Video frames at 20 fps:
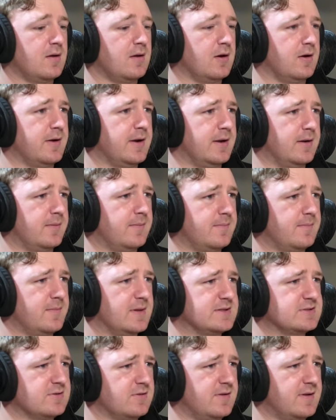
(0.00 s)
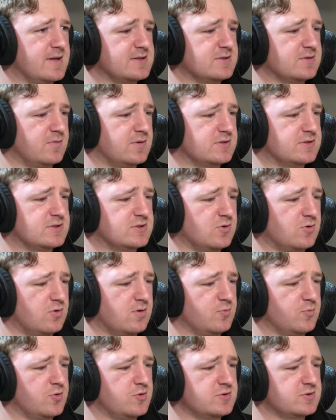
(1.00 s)
All right, Let's go to the next one.
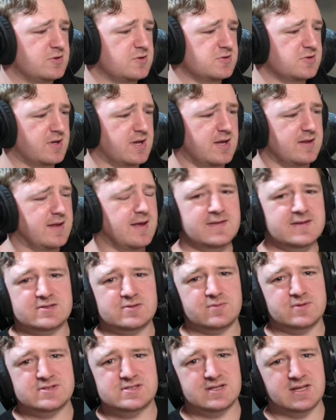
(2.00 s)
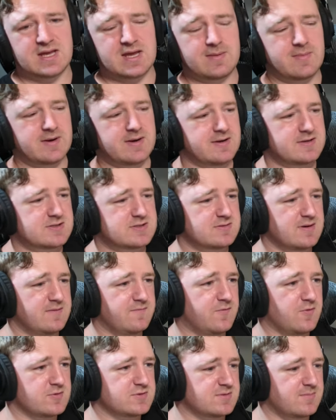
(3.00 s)
Storm Roosters. Okay, yeah, this this is the game I did a stream
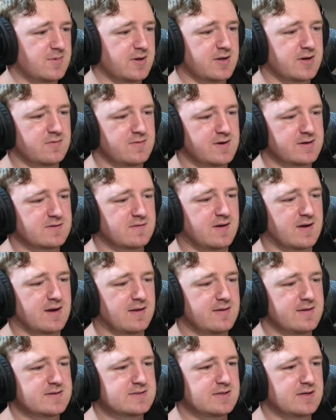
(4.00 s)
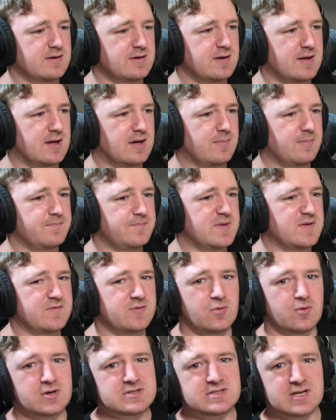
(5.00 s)
for, so I'm not going to react to the highlights here. Um, if
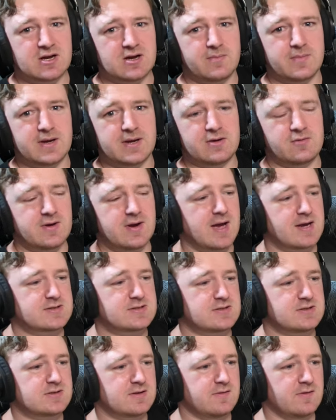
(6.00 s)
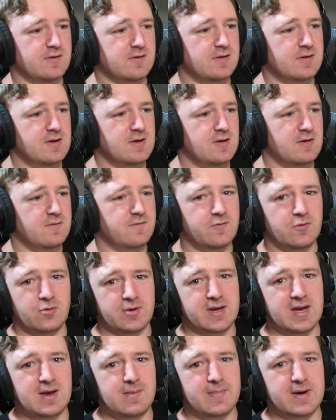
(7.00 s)
you want to check out my reaction to the full
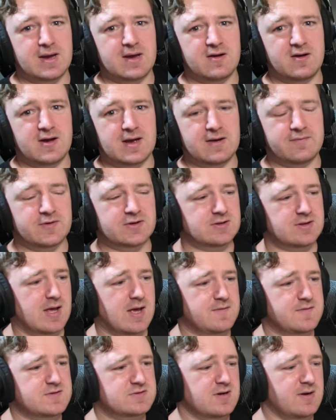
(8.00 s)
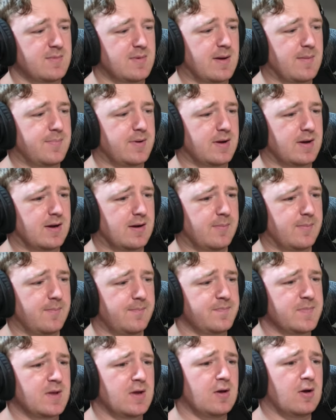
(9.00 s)
game, I have a live stream up.
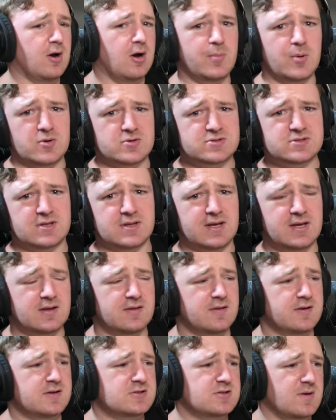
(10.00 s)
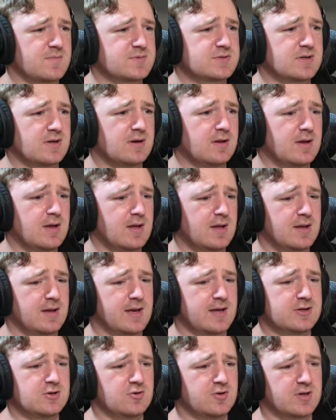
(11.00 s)
Um, I'll post the link in the description,
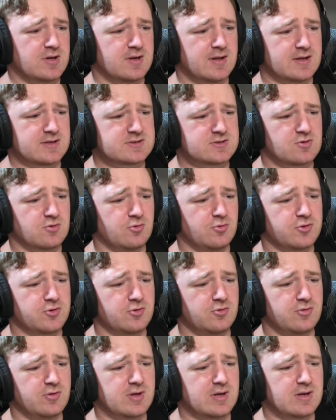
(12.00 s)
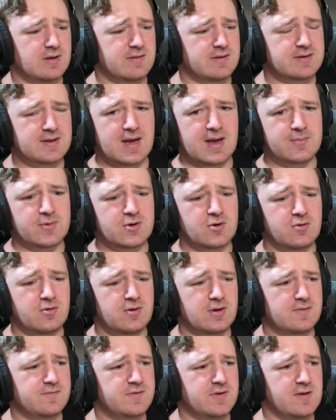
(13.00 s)
and you can like scroll through the the time code
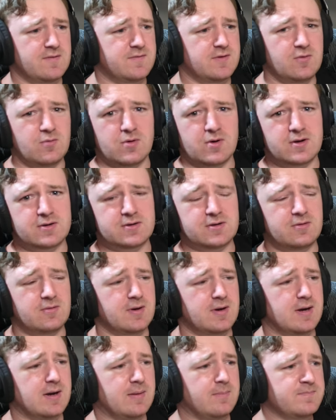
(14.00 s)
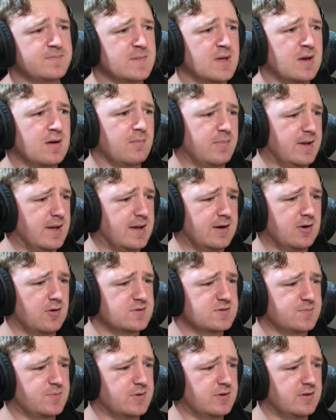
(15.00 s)
if you if you want to. Um, but yeah, no, it
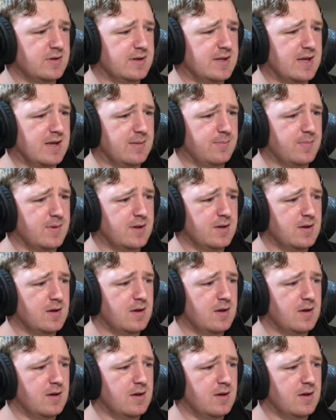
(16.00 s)
was a pretty good game.